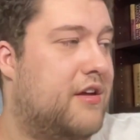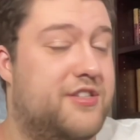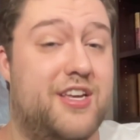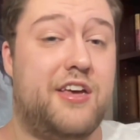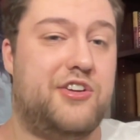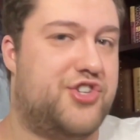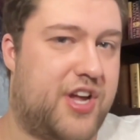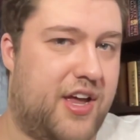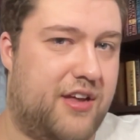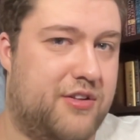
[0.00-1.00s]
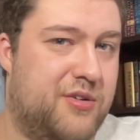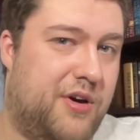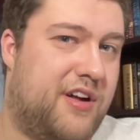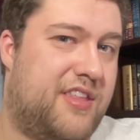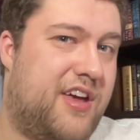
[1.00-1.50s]
Siggy Shade. Who
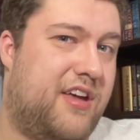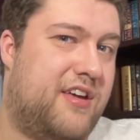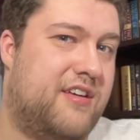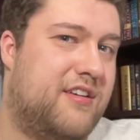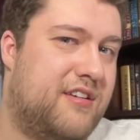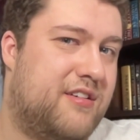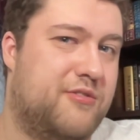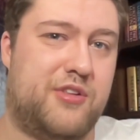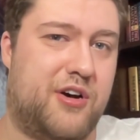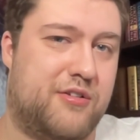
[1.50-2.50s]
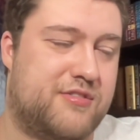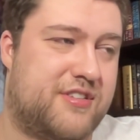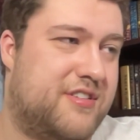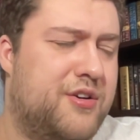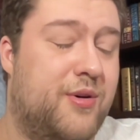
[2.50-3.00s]
are they? Who
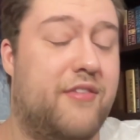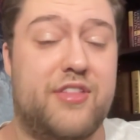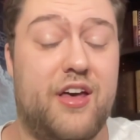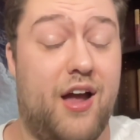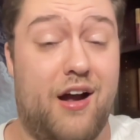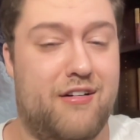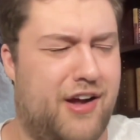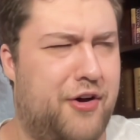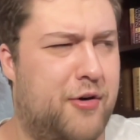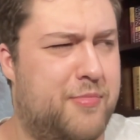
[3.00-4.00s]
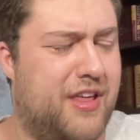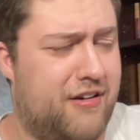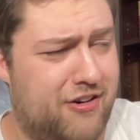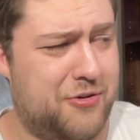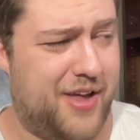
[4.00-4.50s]
knows? Whoever they are, I hope
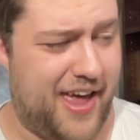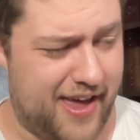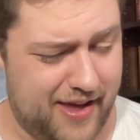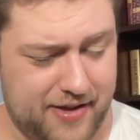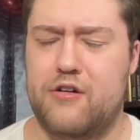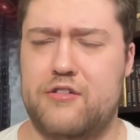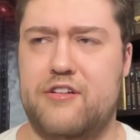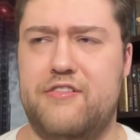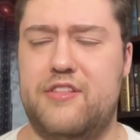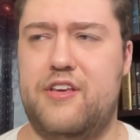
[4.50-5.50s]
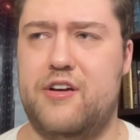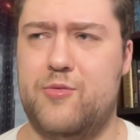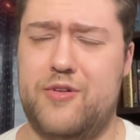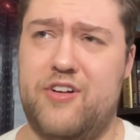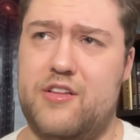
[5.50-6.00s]
they're okay. Earlier in the year,
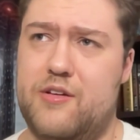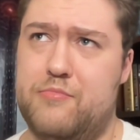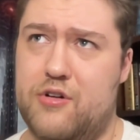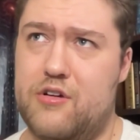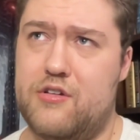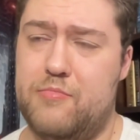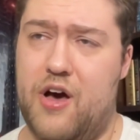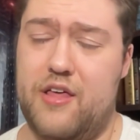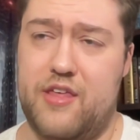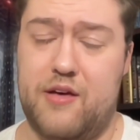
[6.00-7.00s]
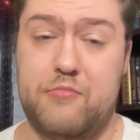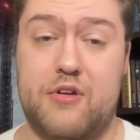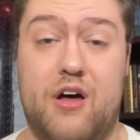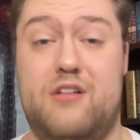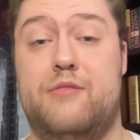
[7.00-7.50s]
we read a book by them
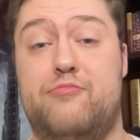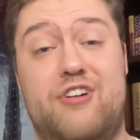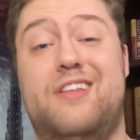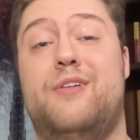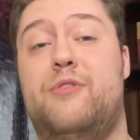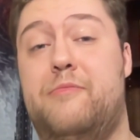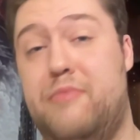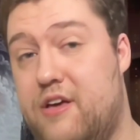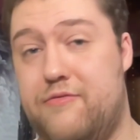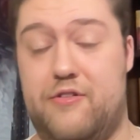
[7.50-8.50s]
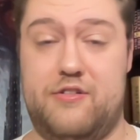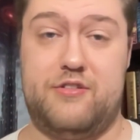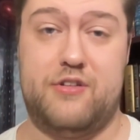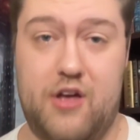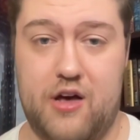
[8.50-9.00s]
called Breeding with
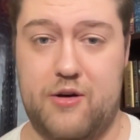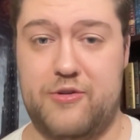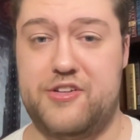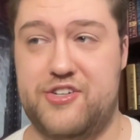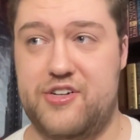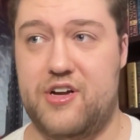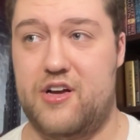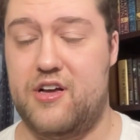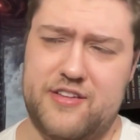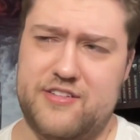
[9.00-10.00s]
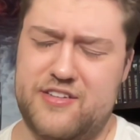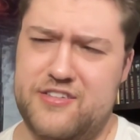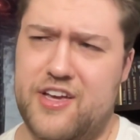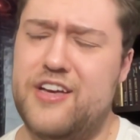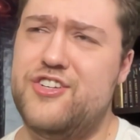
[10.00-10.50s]
Bigfoot, uh, which, uh, you see,
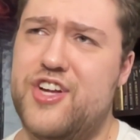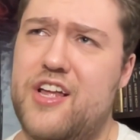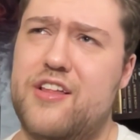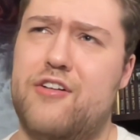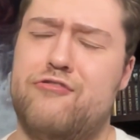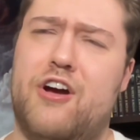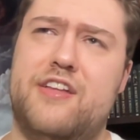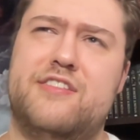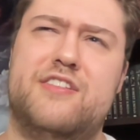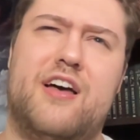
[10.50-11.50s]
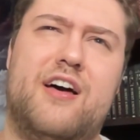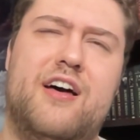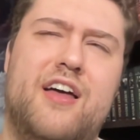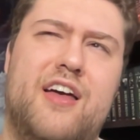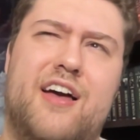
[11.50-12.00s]
Siggy Shade writes, uh,
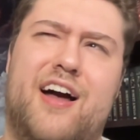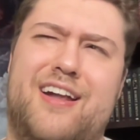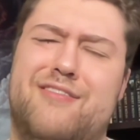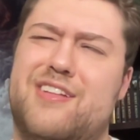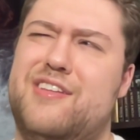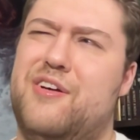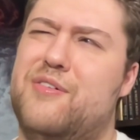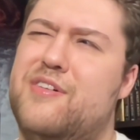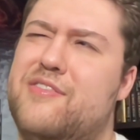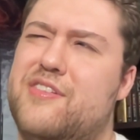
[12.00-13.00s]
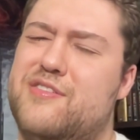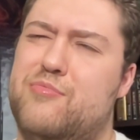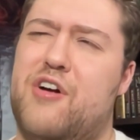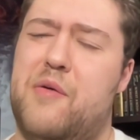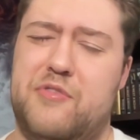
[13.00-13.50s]
I don't really know if there's a
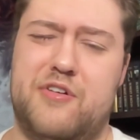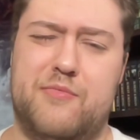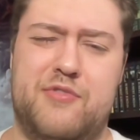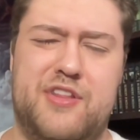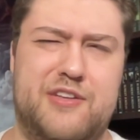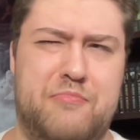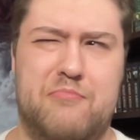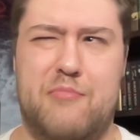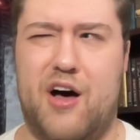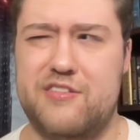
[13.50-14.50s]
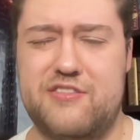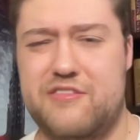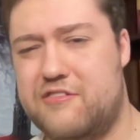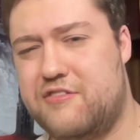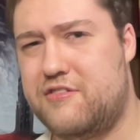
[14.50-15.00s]
proper term for this,
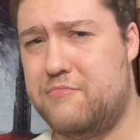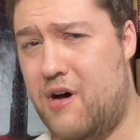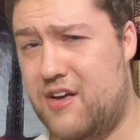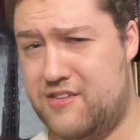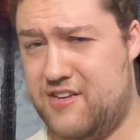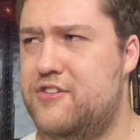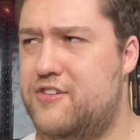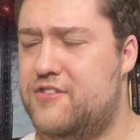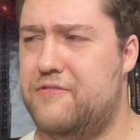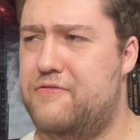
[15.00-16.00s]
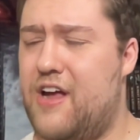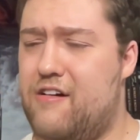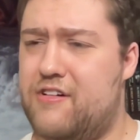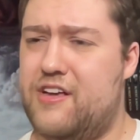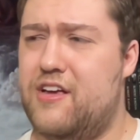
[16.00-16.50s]
monster smut? Just
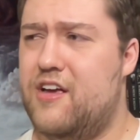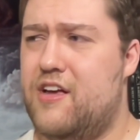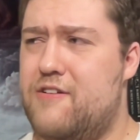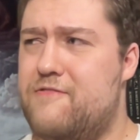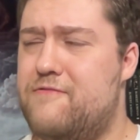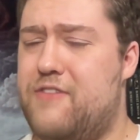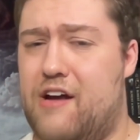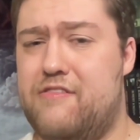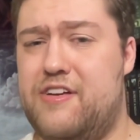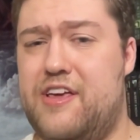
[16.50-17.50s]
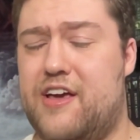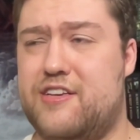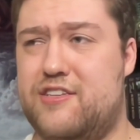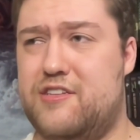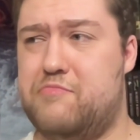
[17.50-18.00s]
very, very
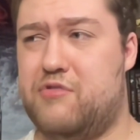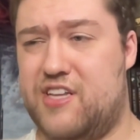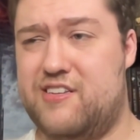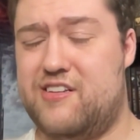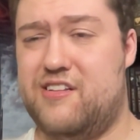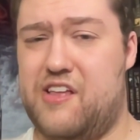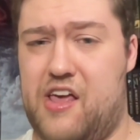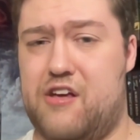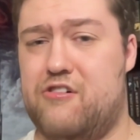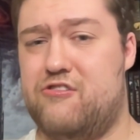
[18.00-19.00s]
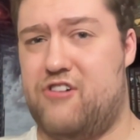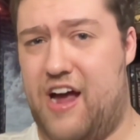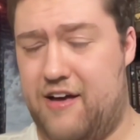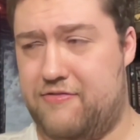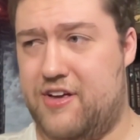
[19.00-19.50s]
explicit and
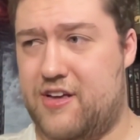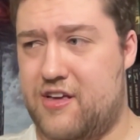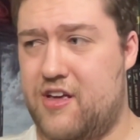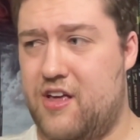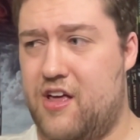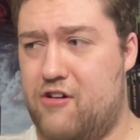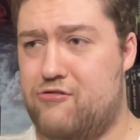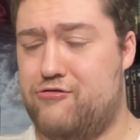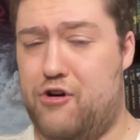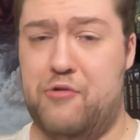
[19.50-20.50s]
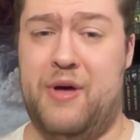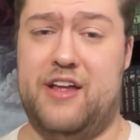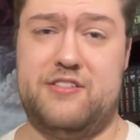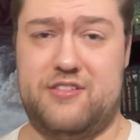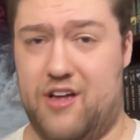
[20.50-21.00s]
graphic
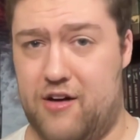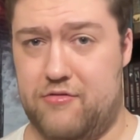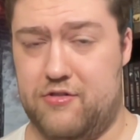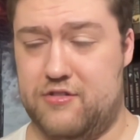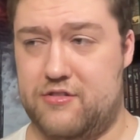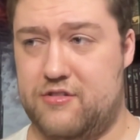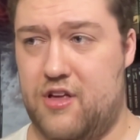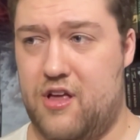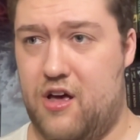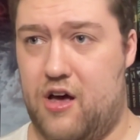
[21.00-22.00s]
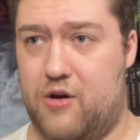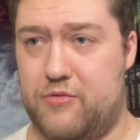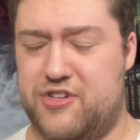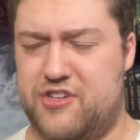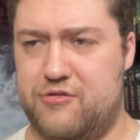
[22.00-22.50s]
romance novels, uh,
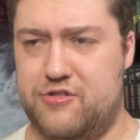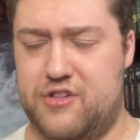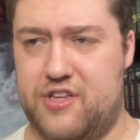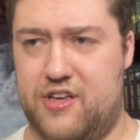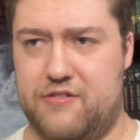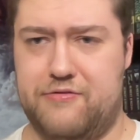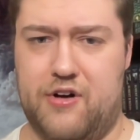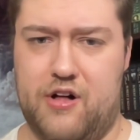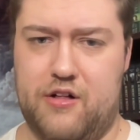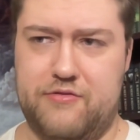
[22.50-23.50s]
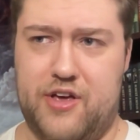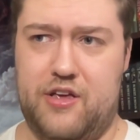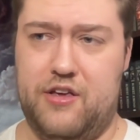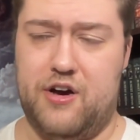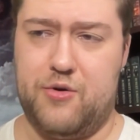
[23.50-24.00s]
which usually involve a
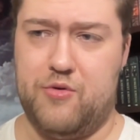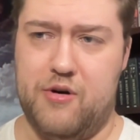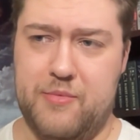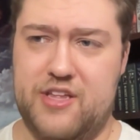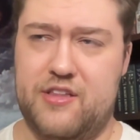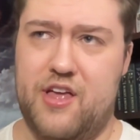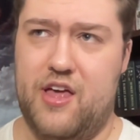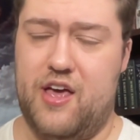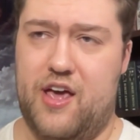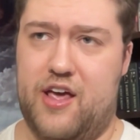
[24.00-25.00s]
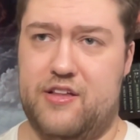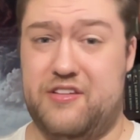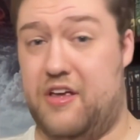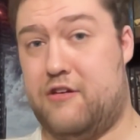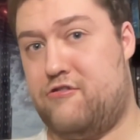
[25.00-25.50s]
young woman and
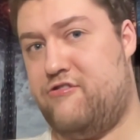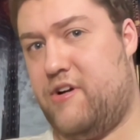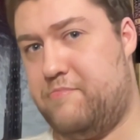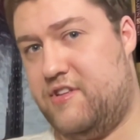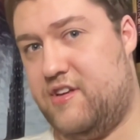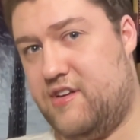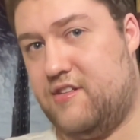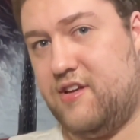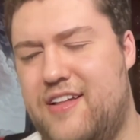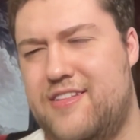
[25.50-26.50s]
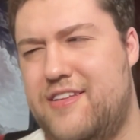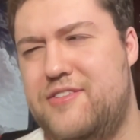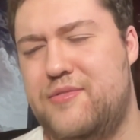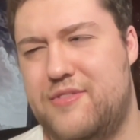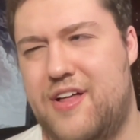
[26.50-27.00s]
a cryptid, and it
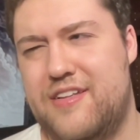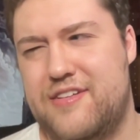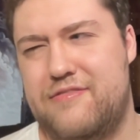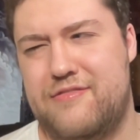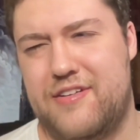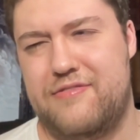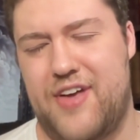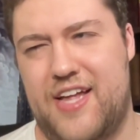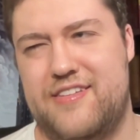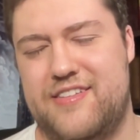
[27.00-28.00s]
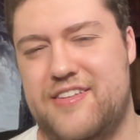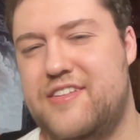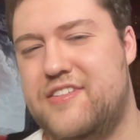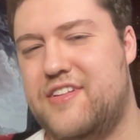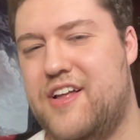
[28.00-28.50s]
leads to a lot of, of fantasy
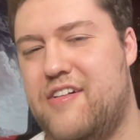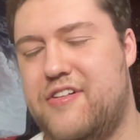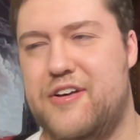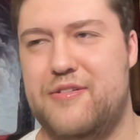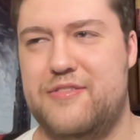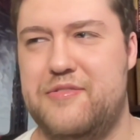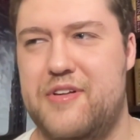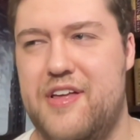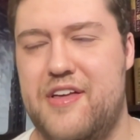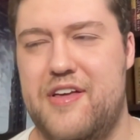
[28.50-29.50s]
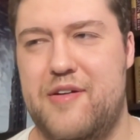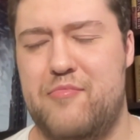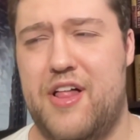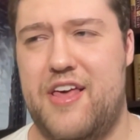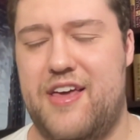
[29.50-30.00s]
scenarios
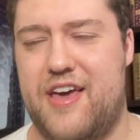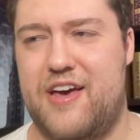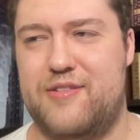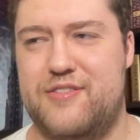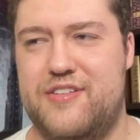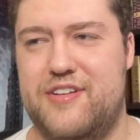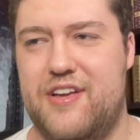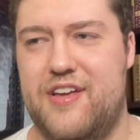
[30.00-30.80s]
playing out.